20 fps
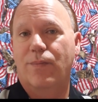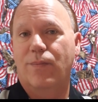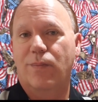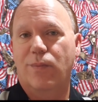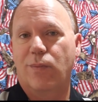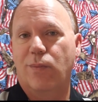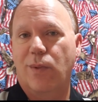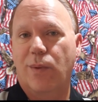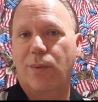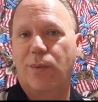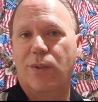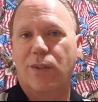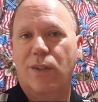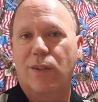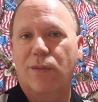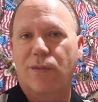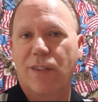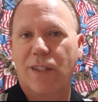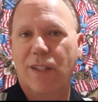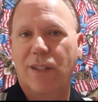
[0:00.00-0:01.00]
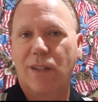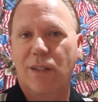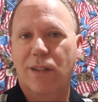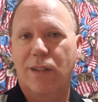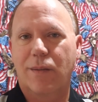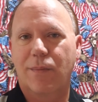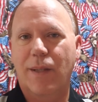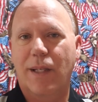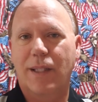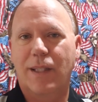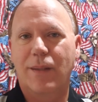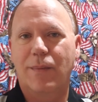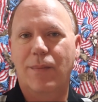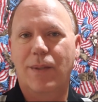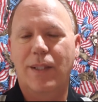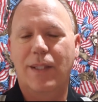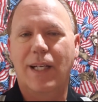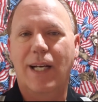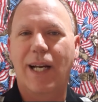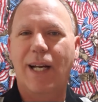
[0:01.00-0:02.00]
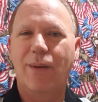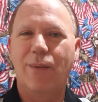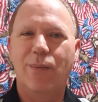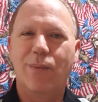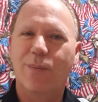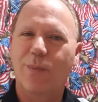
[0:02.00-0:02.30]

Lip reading: when was your vehicle inspected, but I